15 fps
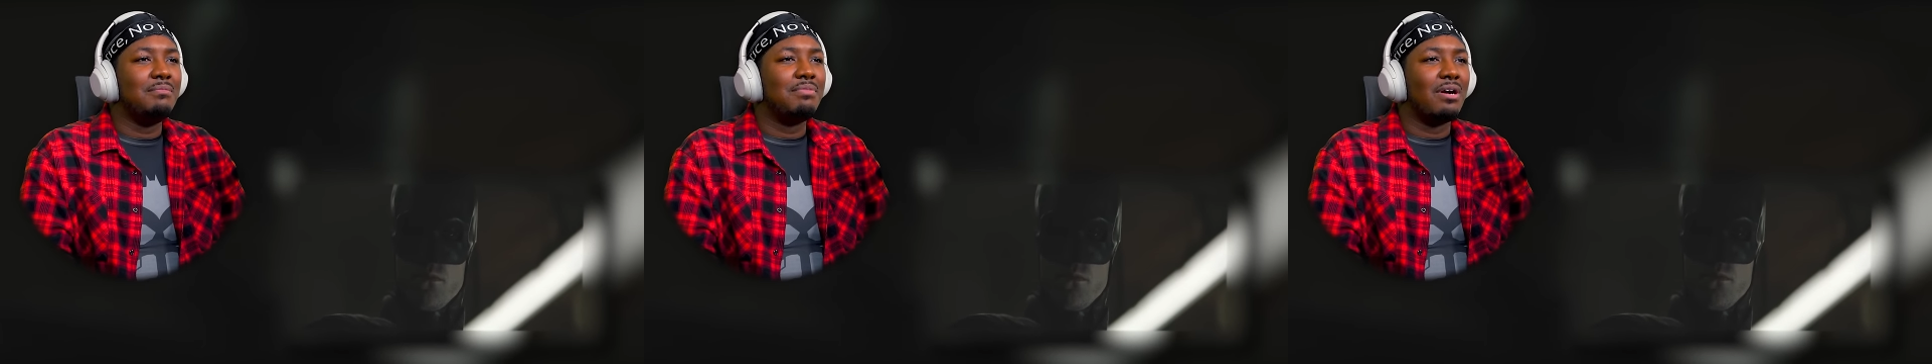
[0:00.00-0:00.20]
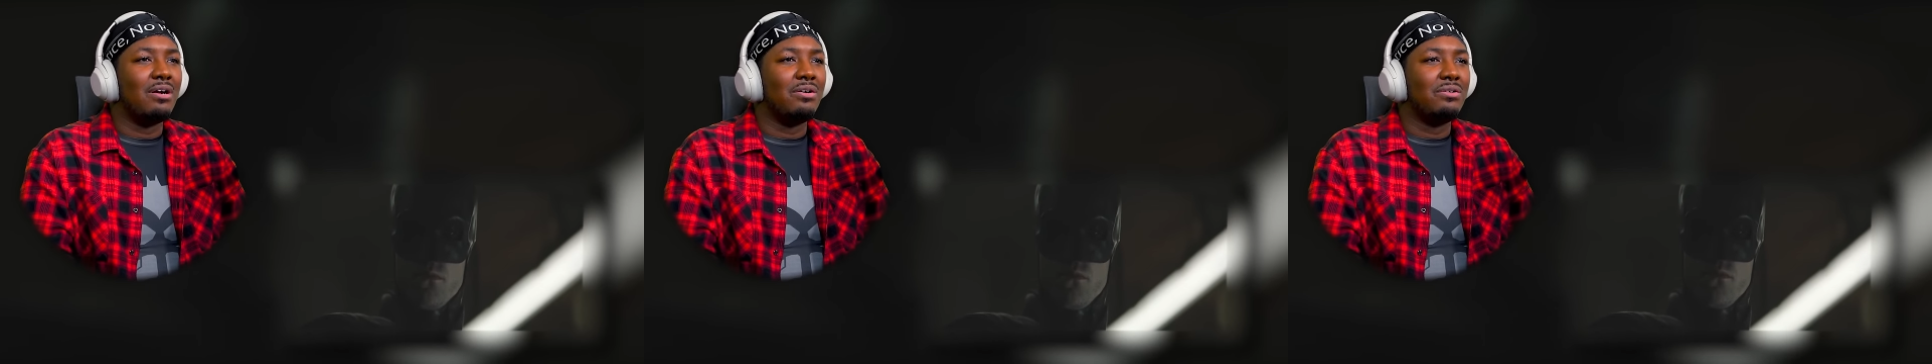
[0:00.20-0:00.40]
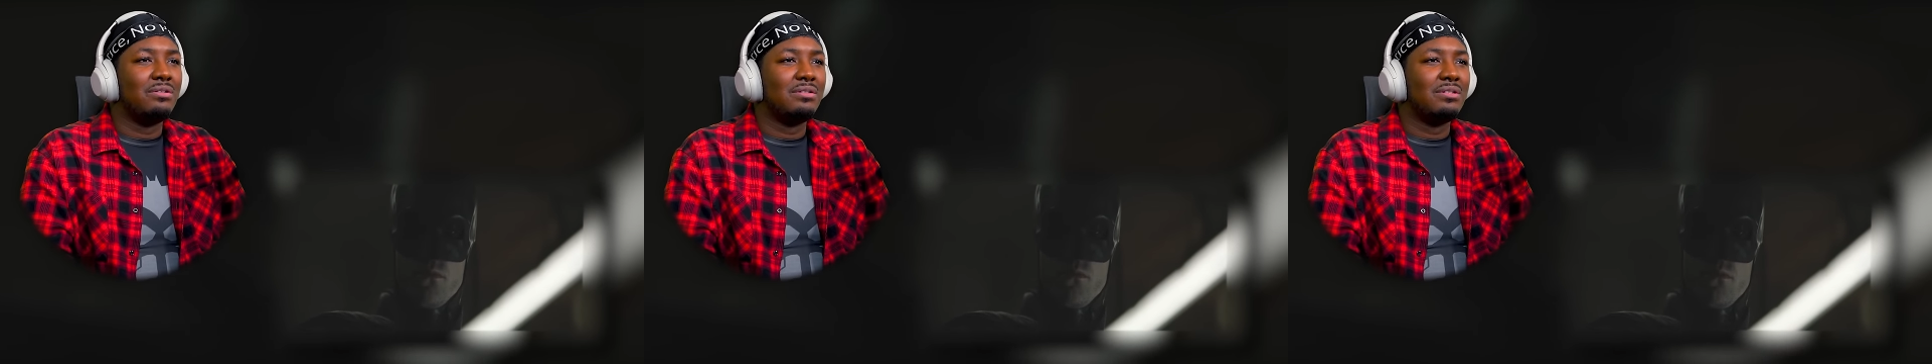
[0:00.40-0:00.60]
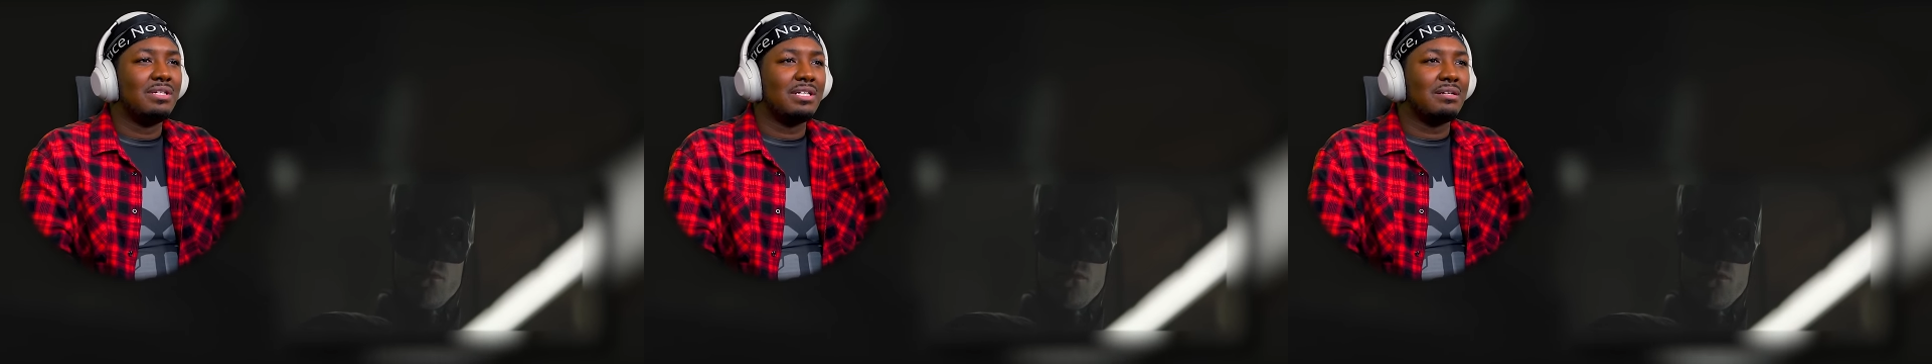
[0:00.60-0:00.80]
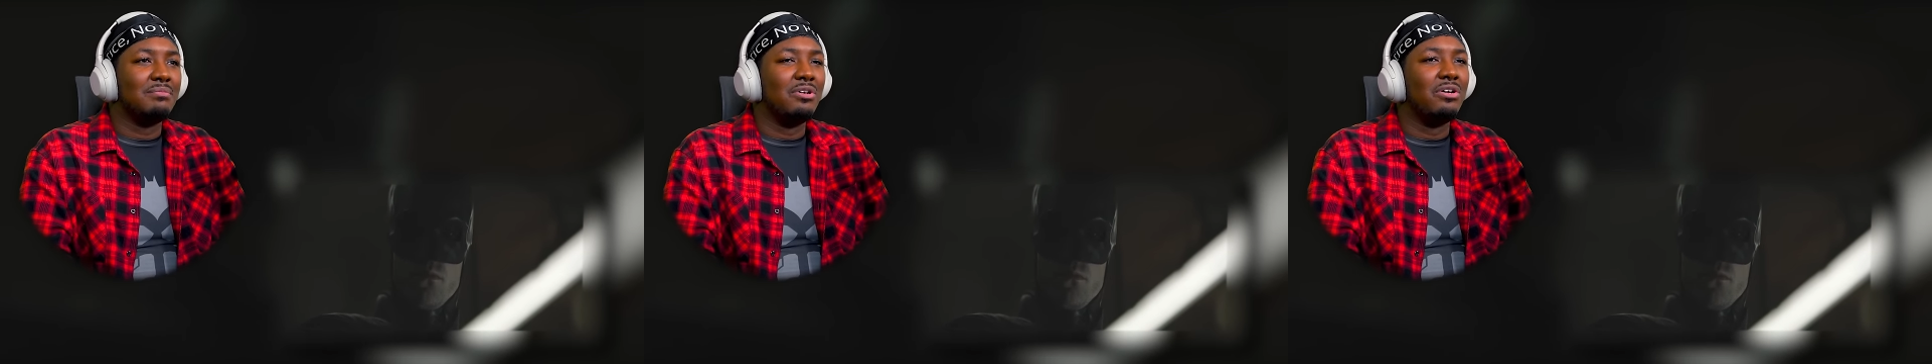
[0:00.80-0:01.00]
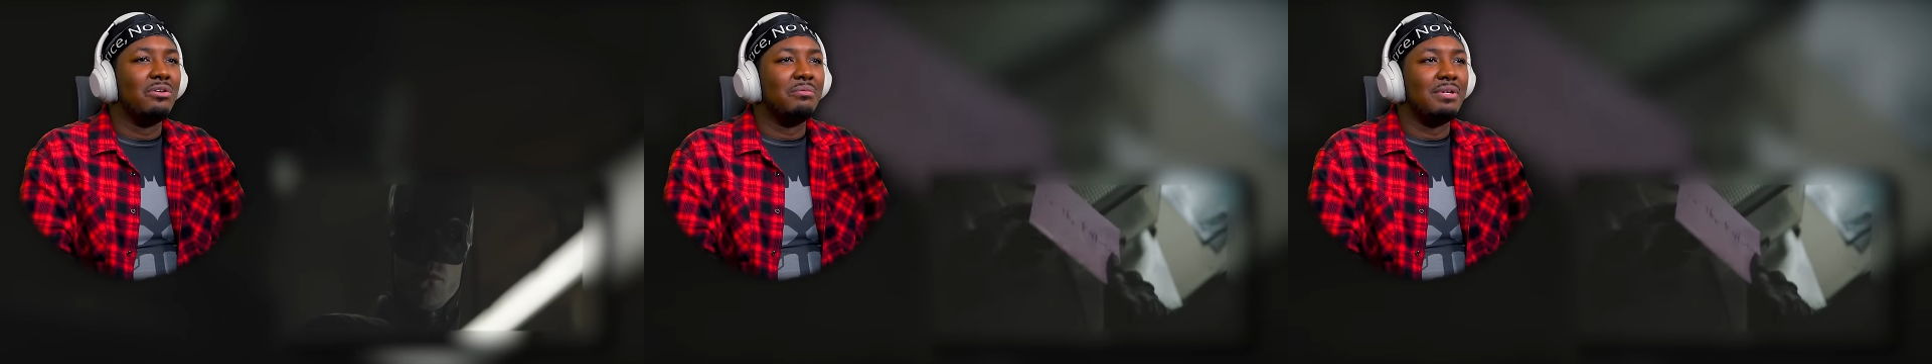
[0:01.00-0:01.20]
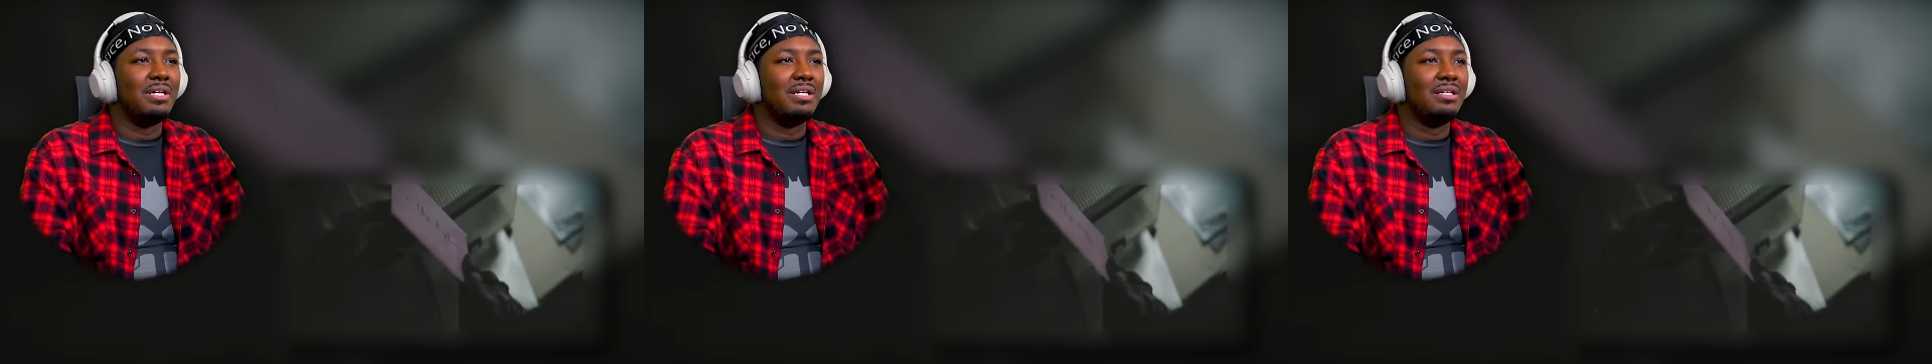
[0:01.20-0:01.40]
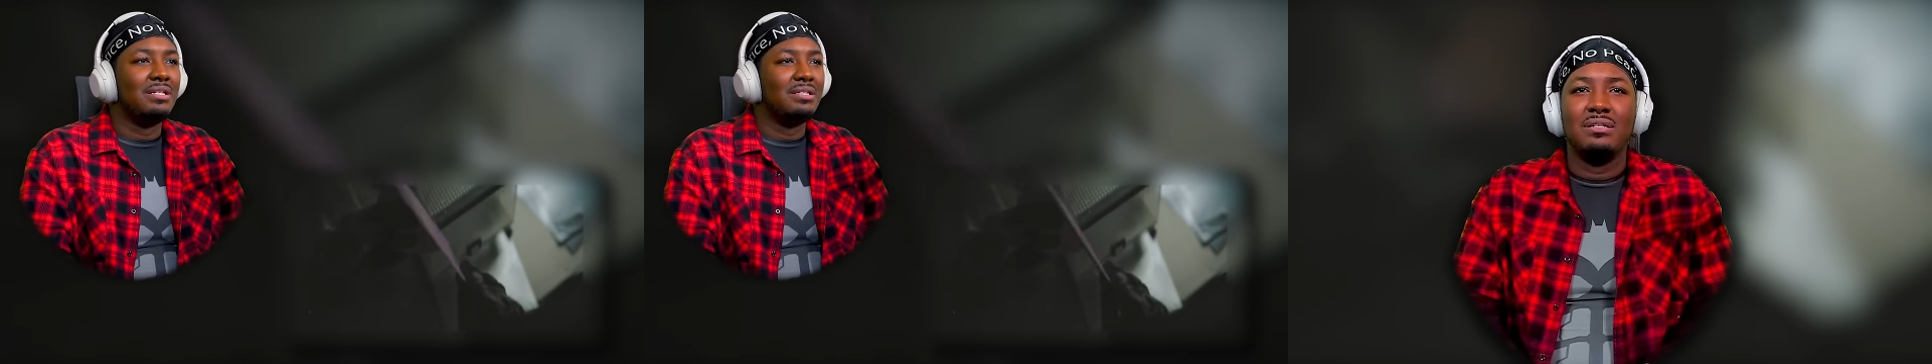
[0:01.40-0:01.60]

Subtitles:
bro? Like, come on, man.